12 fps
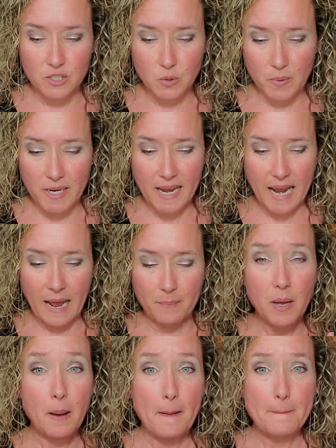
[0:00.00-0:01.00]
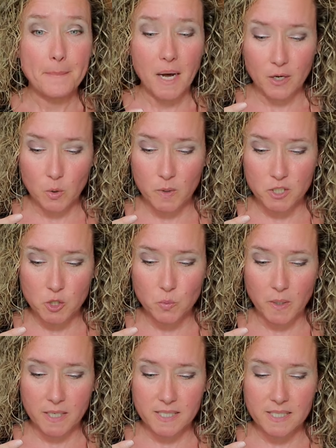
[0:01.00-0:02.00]
to recap, model what you
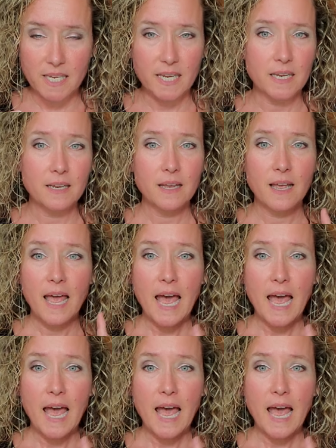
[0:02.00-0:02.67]
want to see,